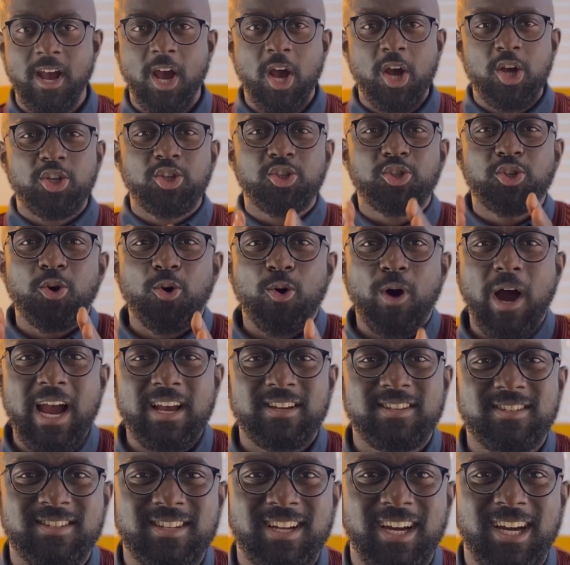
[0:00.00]
So I
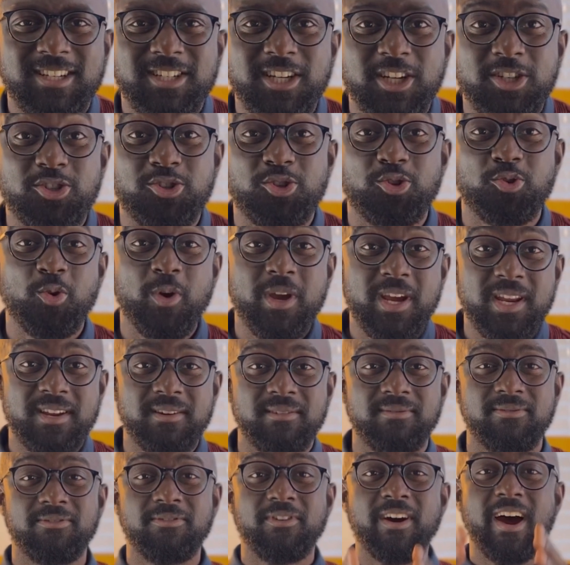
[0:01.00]
started doing a
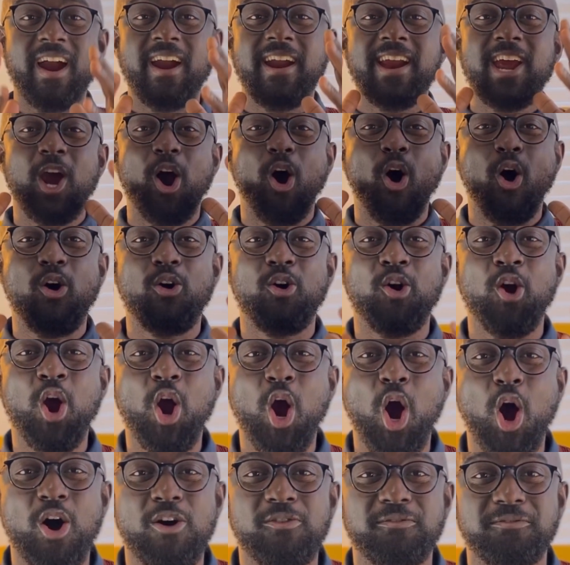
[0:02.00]
very
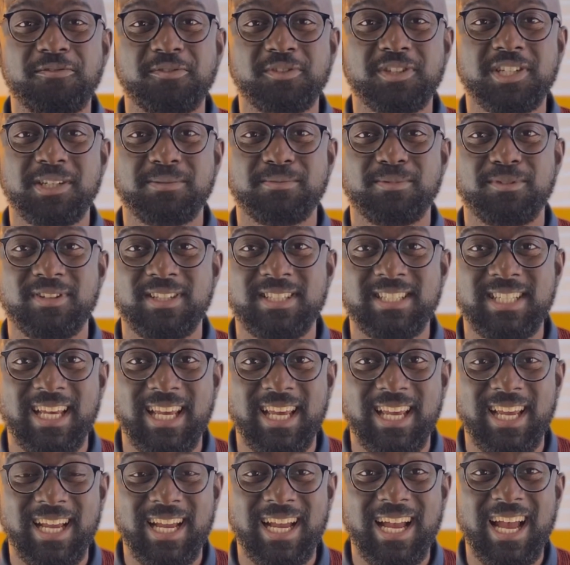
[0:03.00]
uncomfortable
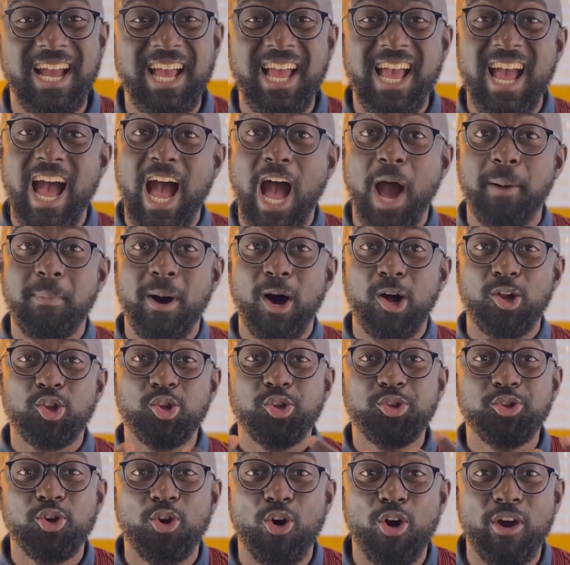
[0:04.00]
thing about
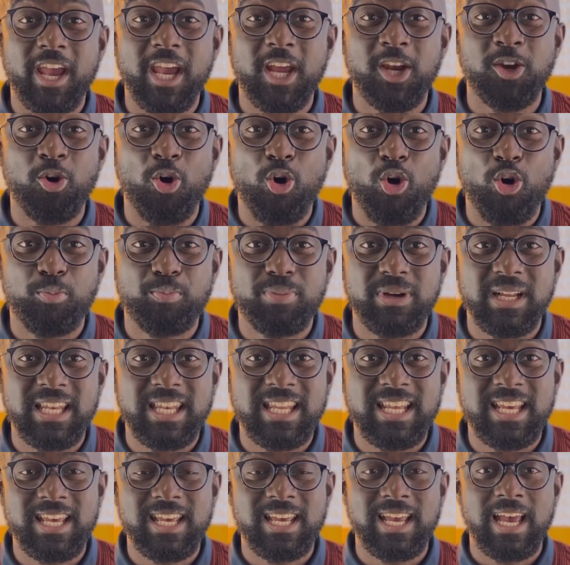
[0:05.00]
talking
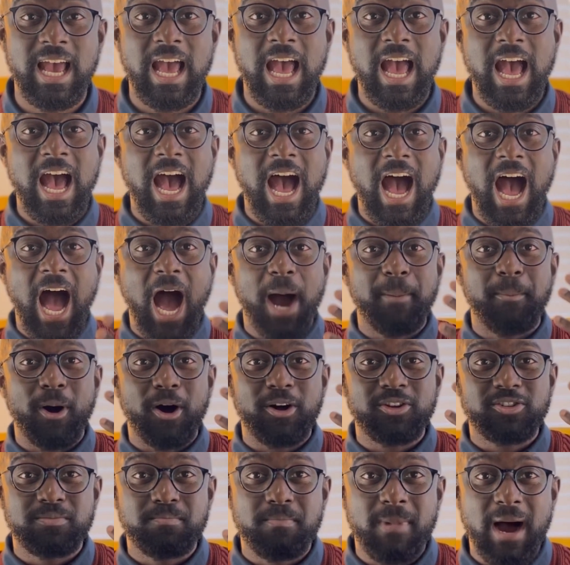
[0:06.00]
openly
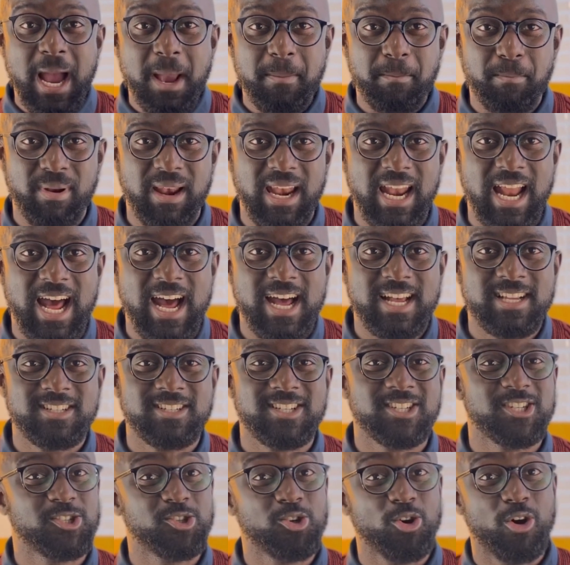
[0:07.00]
about my
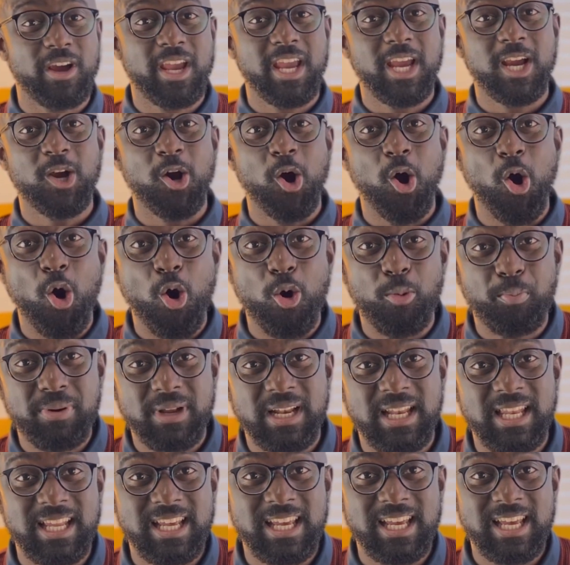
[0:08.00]
plans, talking
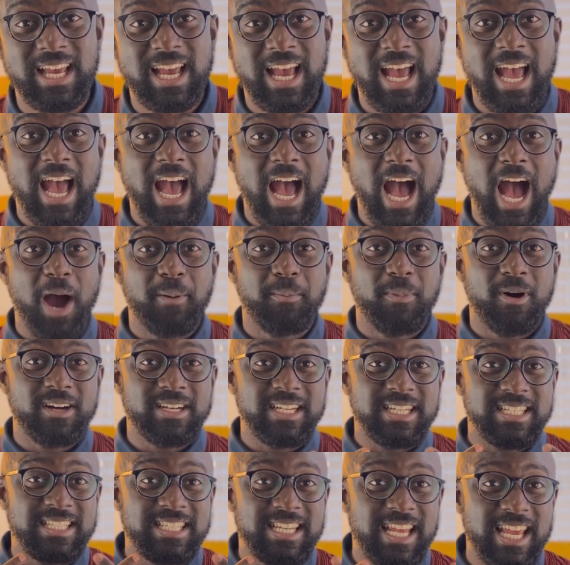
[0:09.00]
openly about the
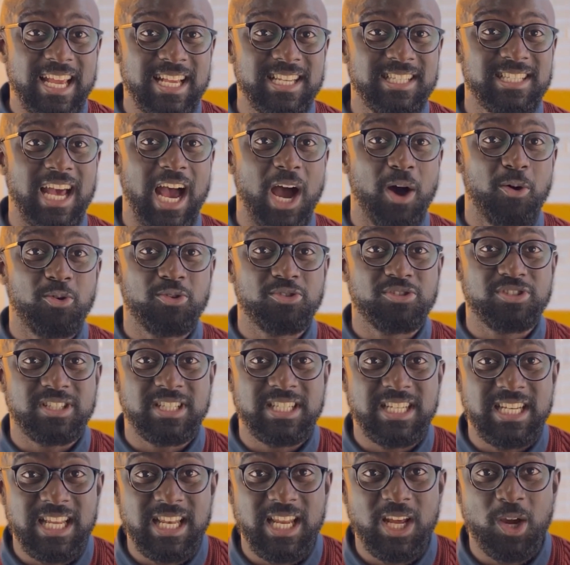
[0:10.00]
things I was
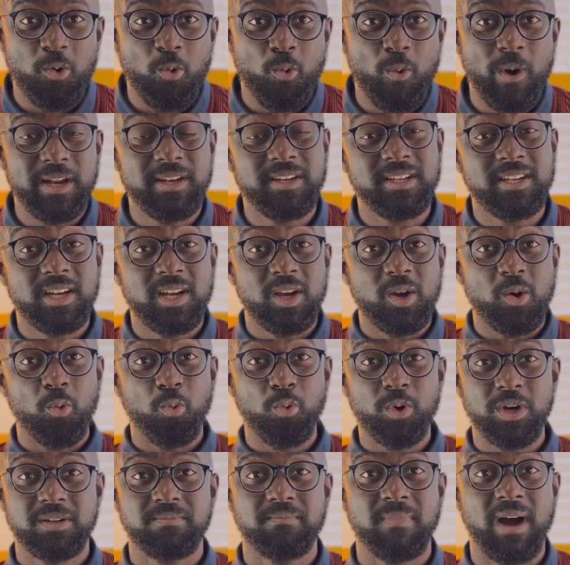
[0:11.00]
dealing with
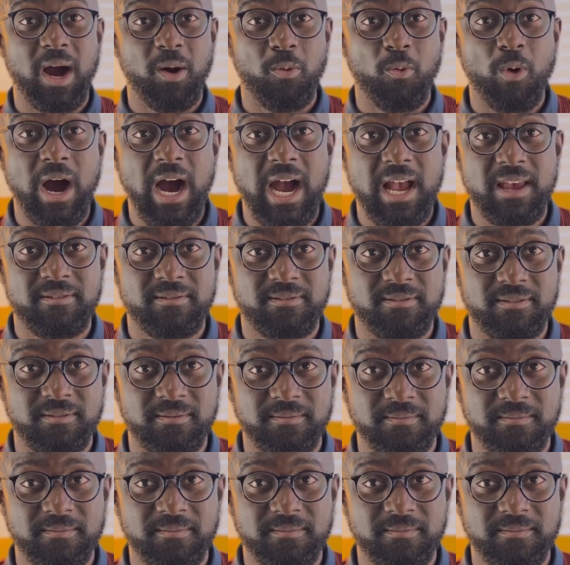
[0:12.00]
my wife.